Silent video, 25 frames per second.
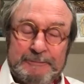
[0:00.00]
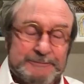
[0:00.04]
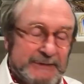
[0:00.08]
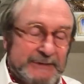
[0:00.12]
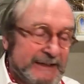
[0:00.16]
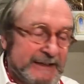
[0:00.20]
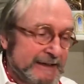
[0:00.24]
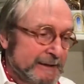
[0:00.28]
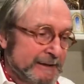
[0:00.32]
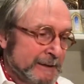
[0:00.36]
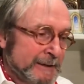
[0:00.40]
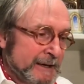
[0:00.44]

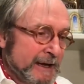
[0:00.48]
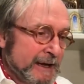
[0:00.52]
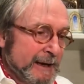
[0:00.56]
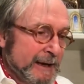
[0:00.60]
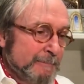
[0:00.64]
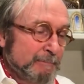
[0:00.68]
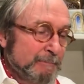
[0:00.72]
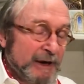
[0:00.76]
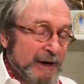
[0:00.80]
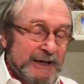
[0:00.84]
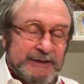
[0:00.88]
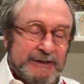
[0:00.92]
Uh,
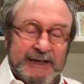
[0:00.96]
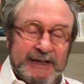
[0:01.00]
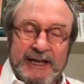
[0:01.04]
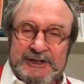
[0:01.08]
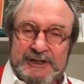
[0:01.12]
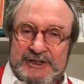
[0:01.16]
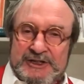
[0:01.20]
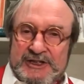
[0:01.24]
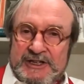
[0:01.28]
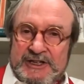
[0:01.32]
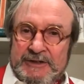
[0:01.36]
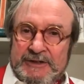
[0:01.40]
but
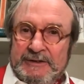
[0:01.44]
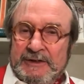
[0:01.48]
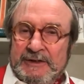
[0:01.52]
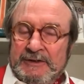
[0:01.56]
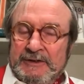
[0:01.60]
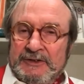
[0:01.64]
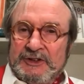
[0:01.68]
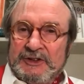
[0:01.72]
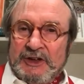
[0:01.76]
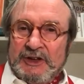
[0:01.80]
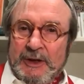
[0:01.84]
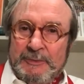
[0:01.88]
actually, in
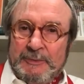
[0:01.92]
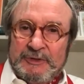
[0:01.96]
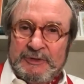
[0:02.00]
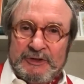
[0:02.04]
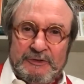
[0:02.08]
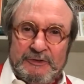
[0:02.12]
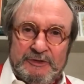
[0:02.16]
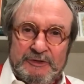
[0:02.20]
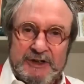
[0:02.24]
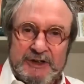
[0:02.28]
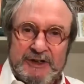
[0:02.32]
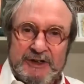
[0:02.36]
terms
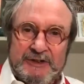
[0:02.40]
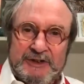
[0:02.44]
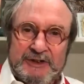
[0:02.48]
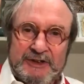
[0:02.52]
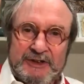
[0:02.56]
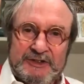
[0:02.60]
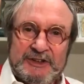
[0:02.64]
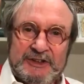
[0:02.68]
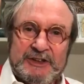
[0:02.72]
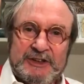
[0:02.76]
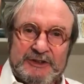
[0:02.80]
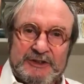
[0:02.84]
of the,
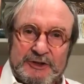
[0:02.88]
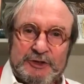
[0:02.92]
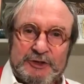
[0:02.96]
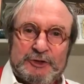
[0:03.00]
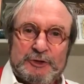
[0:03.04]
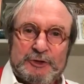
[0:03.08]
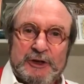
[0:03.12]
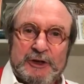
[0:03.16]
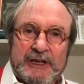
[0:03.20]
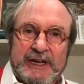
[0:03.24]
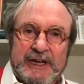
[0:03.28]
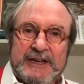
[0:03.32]
this
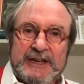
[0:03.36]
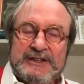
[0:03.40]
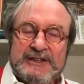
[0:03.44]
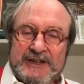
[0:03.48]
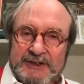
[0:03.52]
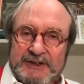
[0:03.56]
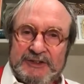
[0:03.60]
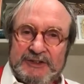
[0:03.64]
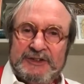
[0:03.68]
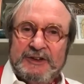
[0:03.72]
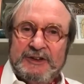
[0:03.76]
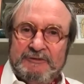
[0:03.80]
industry, it
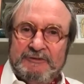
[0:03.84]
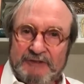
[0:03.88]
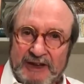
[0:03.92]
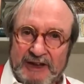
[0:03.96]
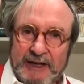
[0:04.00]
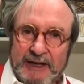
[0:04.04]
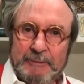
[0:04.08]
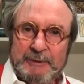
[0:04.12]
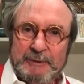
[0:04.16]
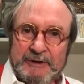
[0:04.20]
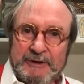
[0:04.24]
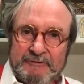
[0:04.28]
is
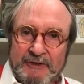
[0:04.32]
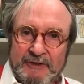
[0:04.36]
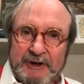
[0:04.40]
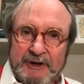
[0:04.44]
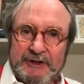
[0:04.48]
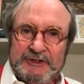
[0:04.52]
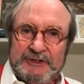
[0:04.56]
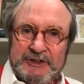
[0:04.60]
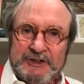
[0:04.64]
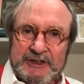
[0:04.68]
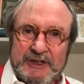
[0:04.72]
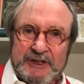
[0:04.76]
developing very
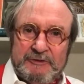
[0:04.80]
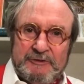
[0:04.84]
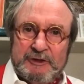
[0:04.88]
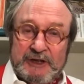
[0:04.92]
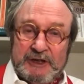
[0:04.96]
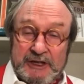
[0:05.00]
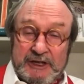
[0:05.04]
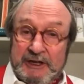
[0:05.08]
significantly.